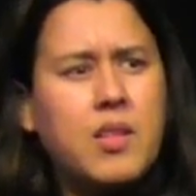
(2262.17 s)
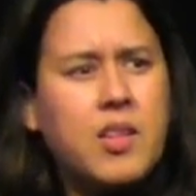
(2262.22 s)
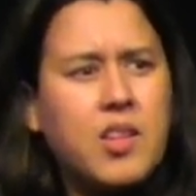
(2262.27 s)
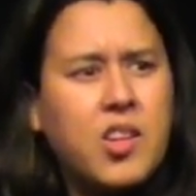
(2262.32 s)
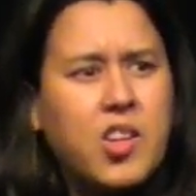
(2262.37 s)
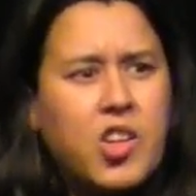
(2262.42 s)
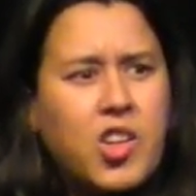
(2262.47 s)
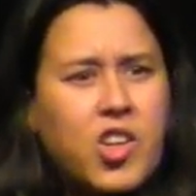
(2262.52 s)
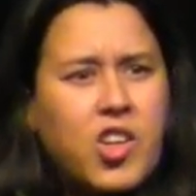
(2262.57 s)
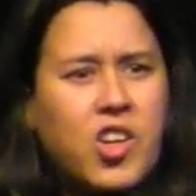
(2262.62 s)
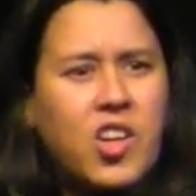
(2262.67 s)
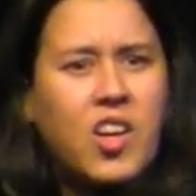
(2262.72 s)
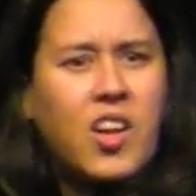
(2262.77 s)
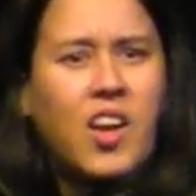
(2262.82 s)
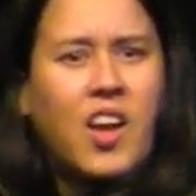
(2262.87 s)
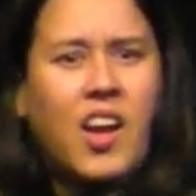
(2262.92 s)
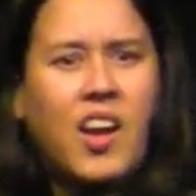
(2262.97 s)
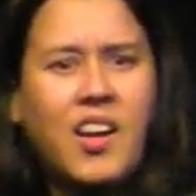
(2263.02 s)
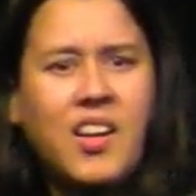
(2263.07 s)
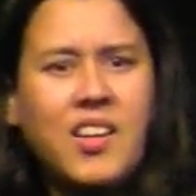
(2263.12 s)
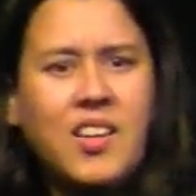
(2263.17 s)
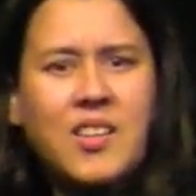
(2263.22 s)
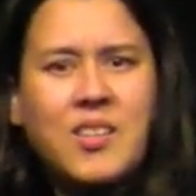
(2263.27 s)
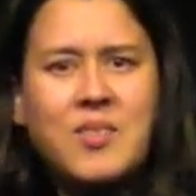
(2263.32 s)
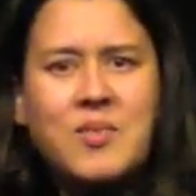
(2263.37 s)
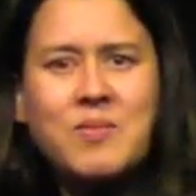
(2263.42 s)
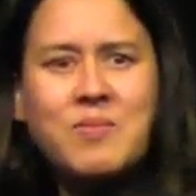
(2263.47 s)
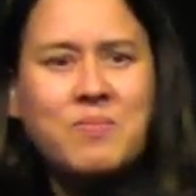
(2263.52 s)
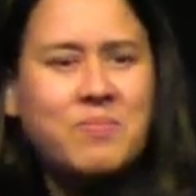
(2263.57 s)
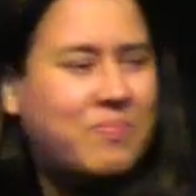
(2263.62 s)
is he
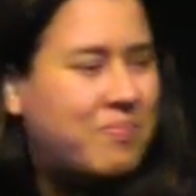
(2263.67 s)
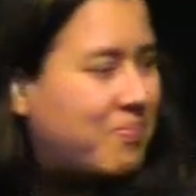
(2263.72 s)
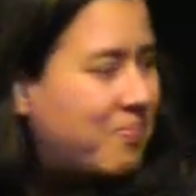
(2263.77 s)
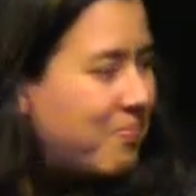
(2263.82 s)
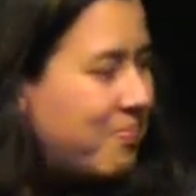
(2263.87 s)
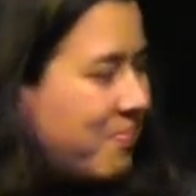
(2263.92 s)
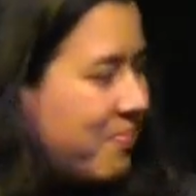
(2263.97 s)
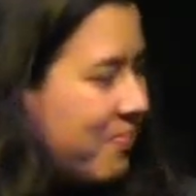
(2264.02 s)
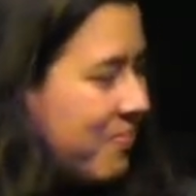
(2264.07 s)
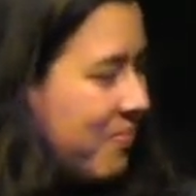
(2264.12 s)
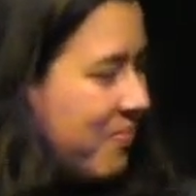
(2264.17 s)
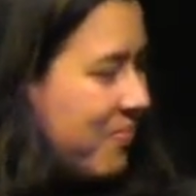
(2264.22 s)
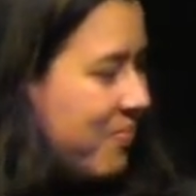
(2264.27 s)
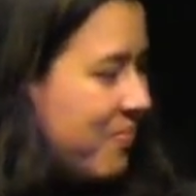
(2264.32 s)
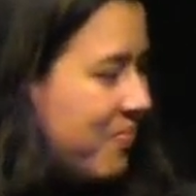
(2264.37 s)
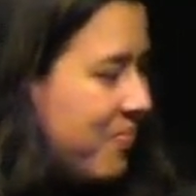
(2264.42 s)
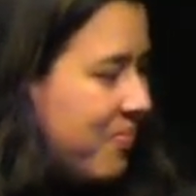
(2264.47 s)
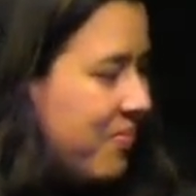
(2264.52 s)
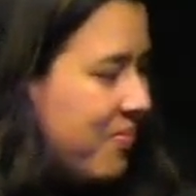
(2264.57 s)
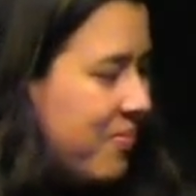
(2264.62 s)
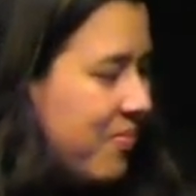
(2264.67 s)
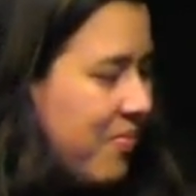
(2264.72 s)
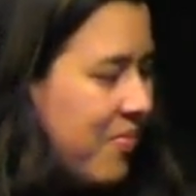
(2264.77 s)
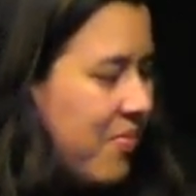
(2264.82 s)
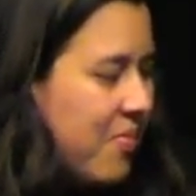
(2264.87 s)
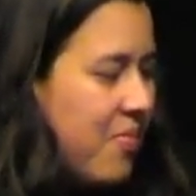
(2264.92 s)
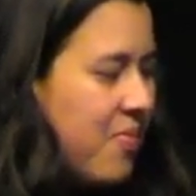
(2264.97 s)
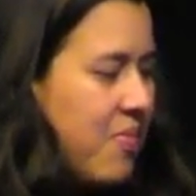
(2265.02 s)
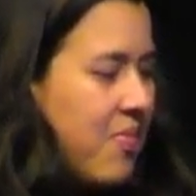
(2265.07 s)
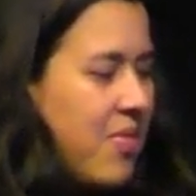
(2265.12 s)
still a doubter or is
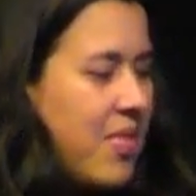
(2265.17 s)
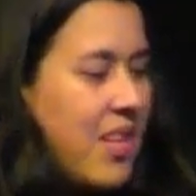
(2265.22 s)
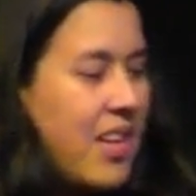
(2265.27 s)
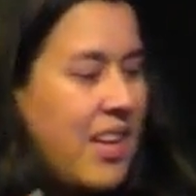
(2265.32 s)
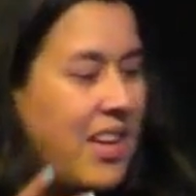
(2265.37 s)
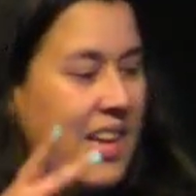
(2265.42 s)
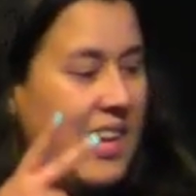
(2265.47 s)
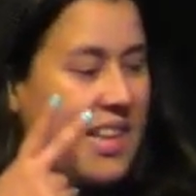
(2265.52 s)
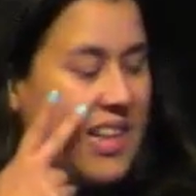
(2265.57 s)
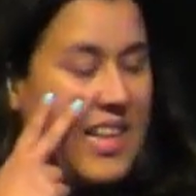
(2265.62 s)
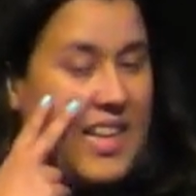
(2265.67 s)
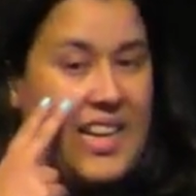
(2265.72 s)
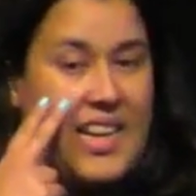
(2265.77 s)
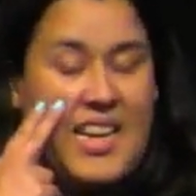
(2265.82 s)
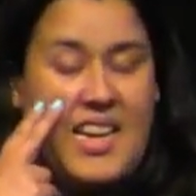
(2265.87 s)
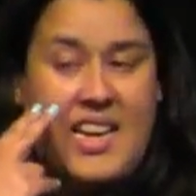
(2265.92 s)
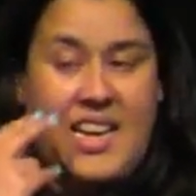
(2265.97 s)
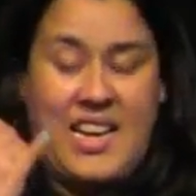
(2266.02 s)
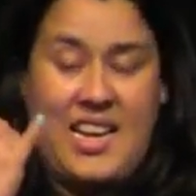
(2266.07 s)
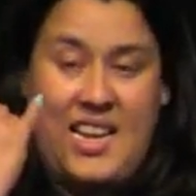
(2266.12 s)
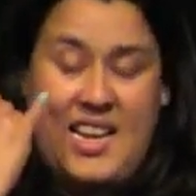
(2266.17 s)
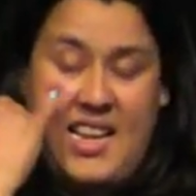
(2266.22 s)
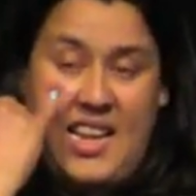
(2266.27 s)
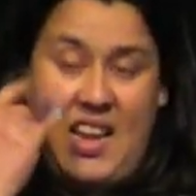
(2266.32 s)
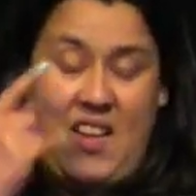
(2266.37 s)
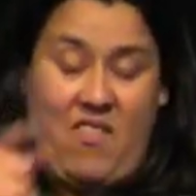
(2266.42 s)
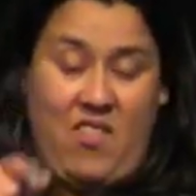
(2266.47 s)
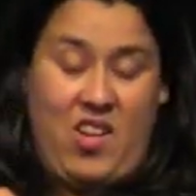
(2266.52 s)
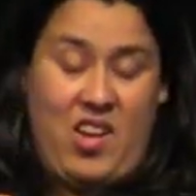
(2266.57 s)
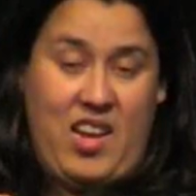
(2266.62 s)
he a believer? Does he
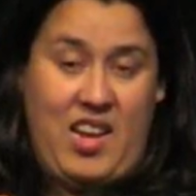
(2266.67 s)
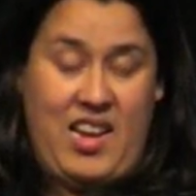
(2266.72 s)
believe?